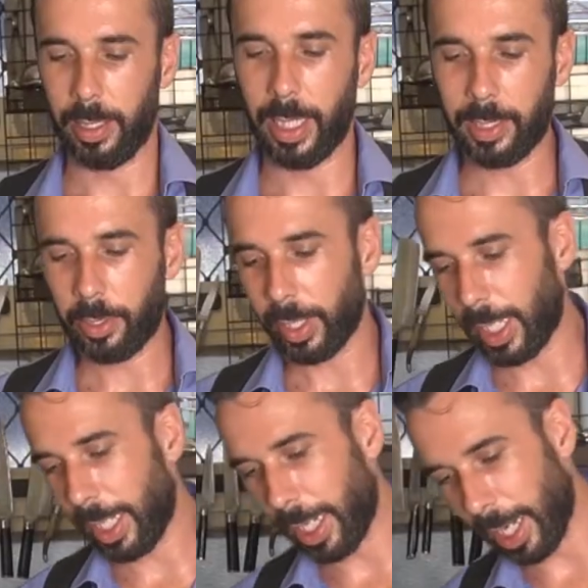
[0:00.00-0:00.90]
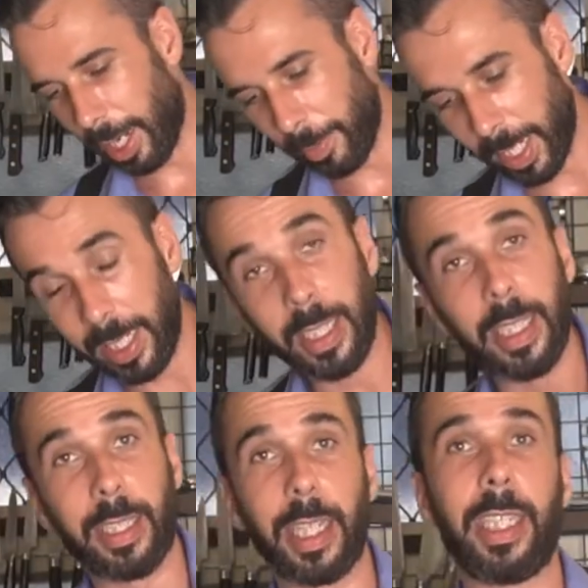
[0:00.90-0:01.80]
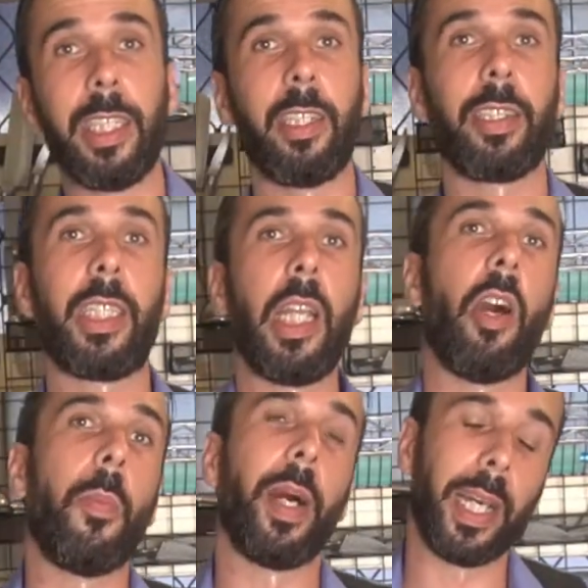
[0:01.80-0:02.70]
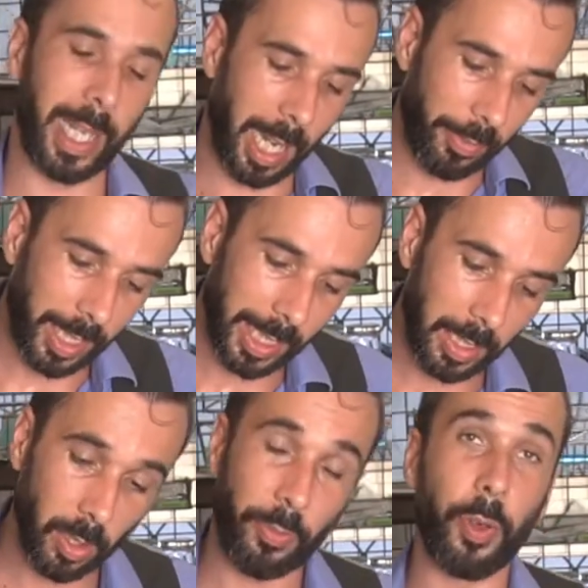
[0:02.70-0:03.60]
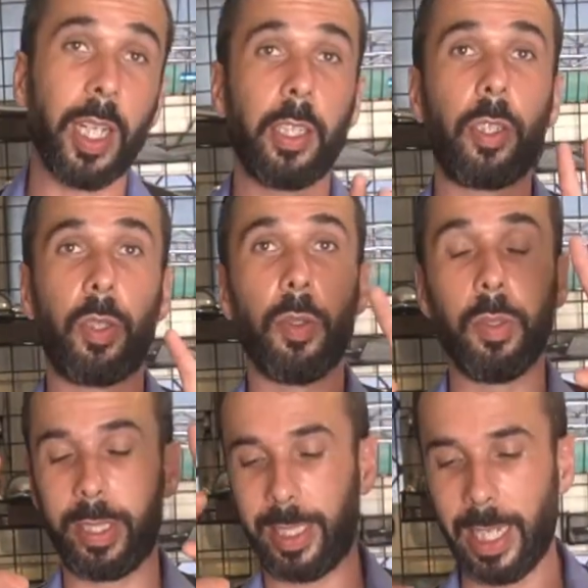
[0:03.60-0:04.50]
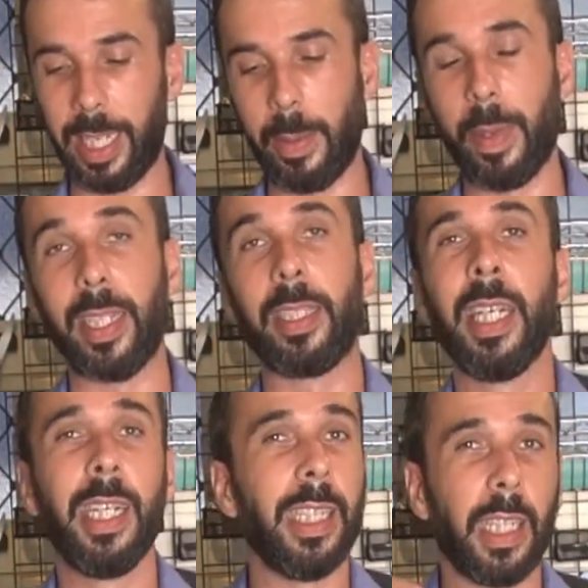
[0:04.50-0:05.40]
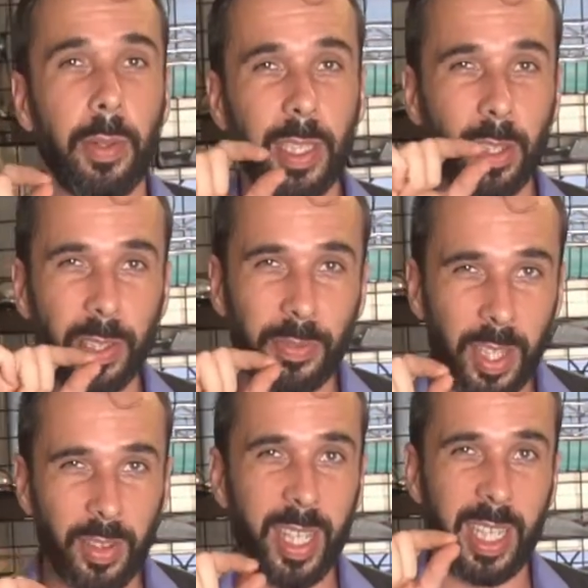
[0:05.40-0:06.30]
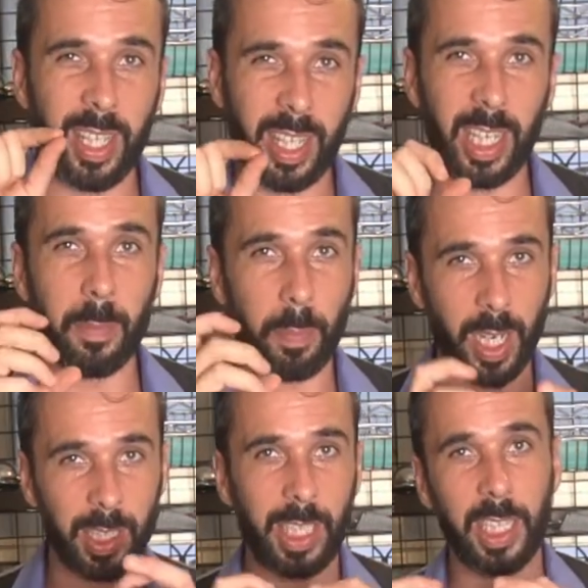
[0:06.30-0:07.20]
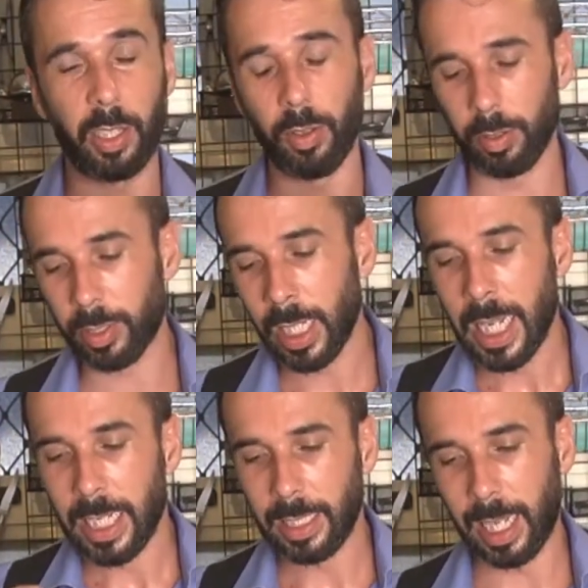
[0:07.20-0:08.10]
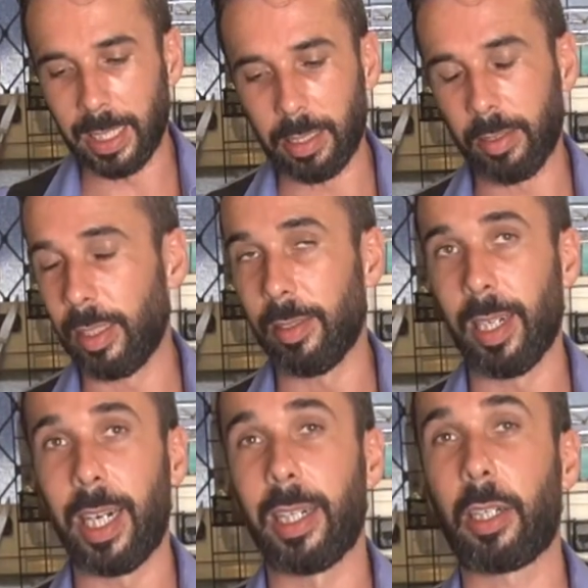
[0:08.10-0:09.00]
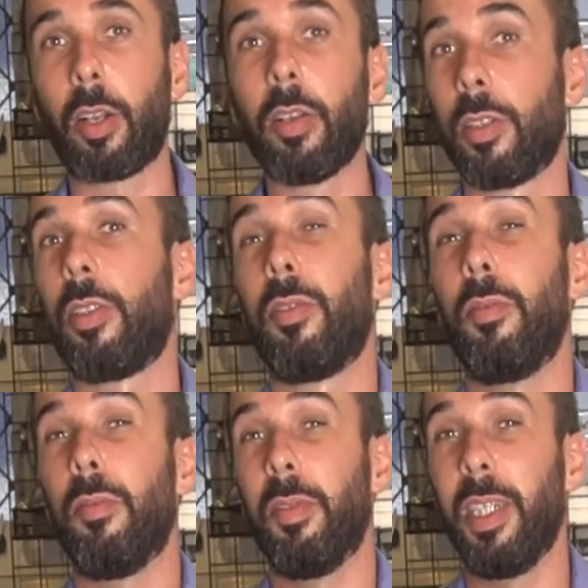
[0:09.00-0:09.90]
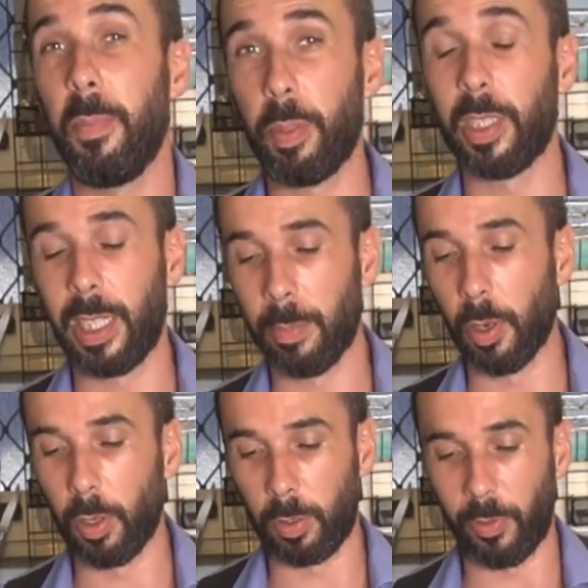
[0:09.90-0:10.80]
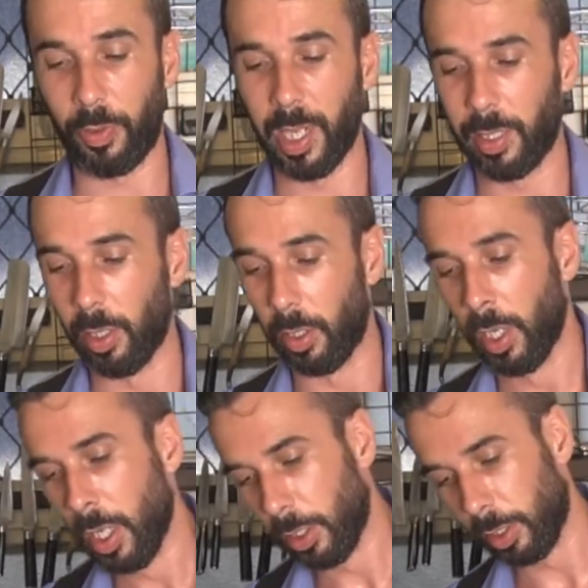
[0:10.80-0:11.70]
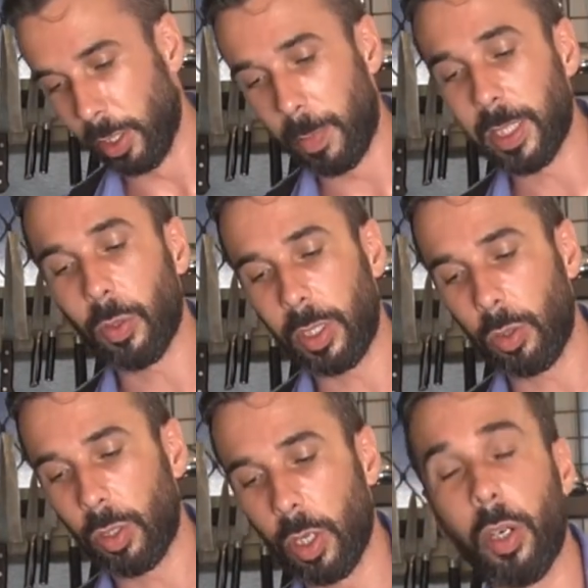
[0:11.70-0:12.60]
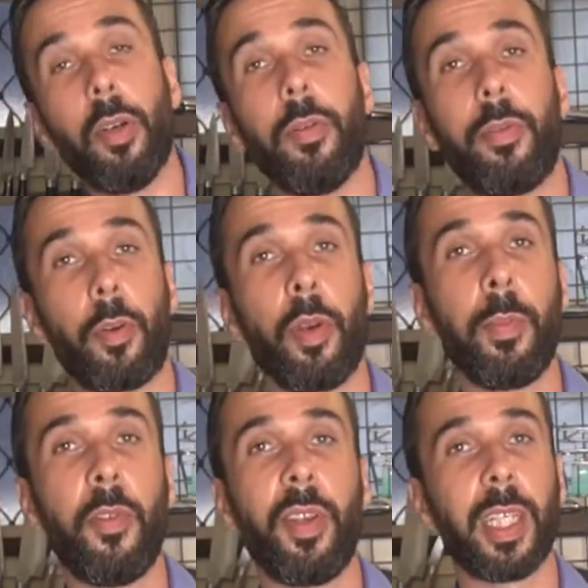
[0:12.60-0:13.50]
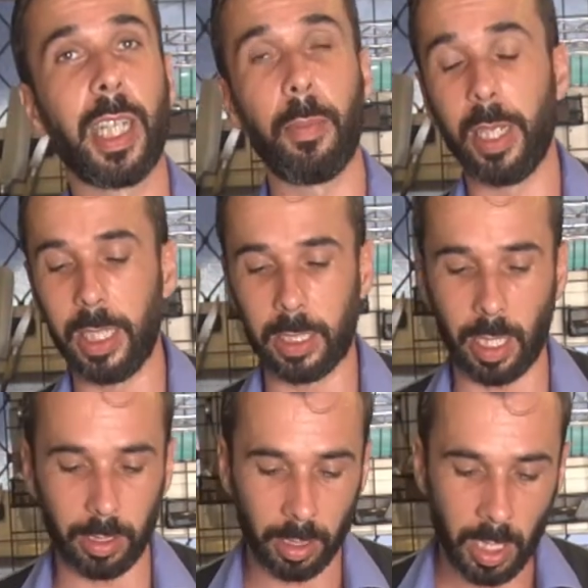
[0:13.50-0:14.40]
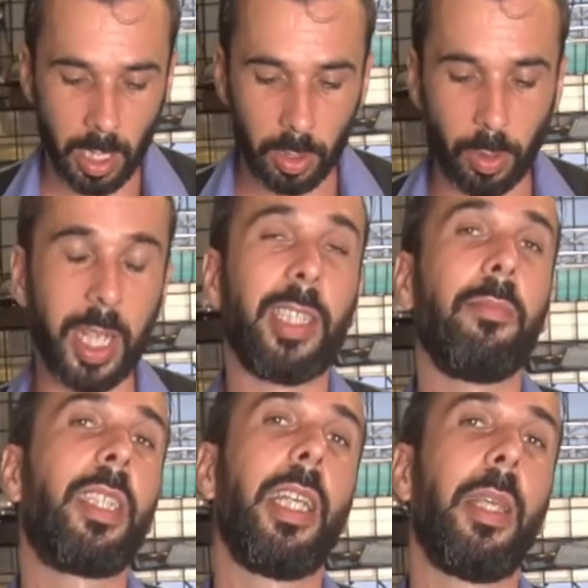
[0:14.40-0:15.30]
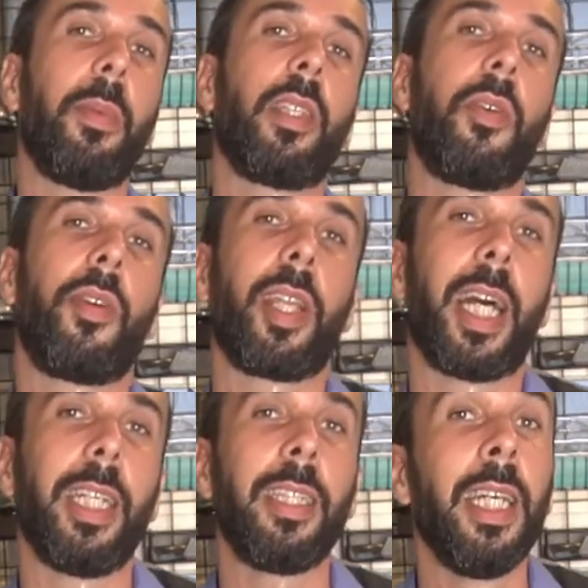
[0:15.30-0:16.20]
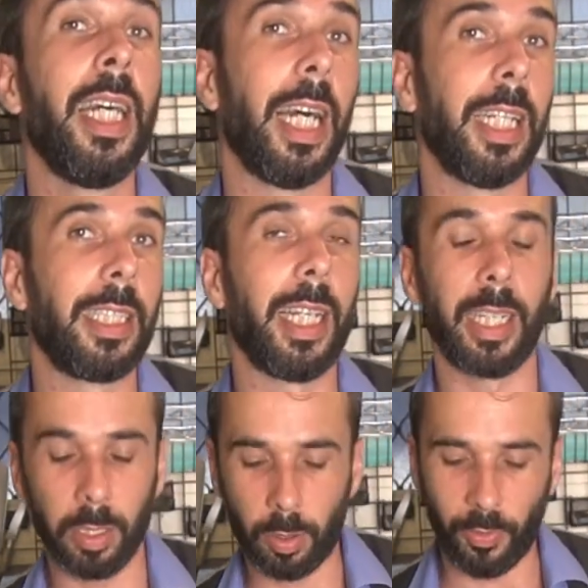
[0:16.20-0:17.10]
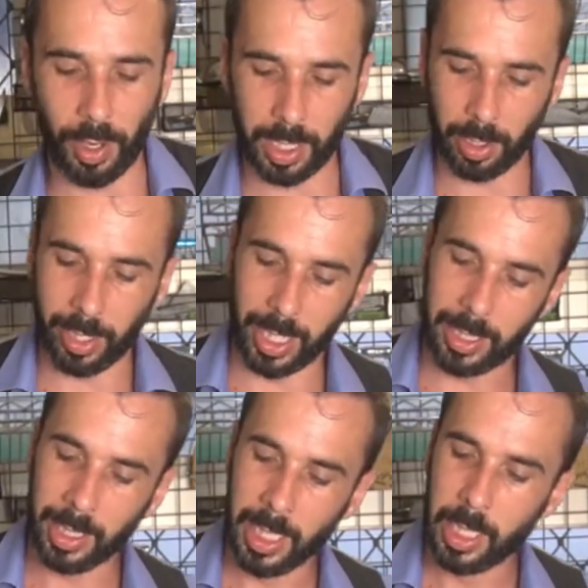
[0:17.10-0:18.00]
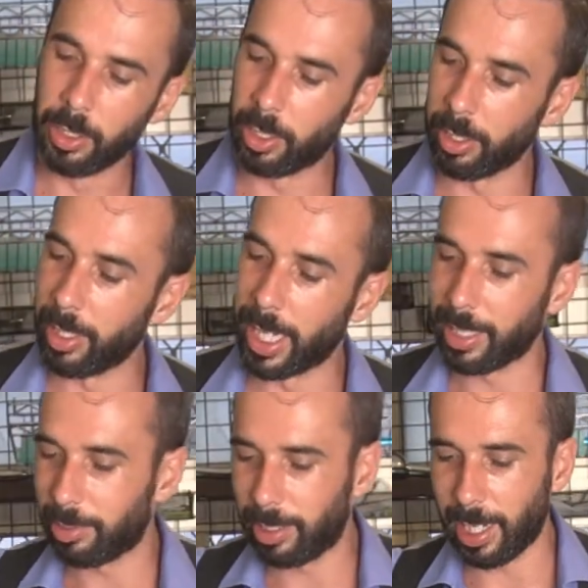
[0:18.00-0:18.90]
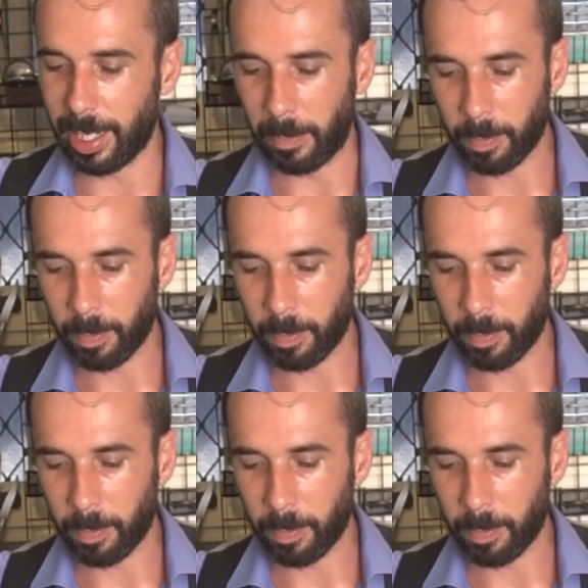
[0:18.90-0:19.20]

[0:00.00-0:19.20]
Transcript: Yesterday I made the ginger syrup and I left it in the fridge to sediment. There is those very thin particles that are close to impossible to filter. So the best way to go for removing them is just to let them sediment overnight and then to filter it the next day.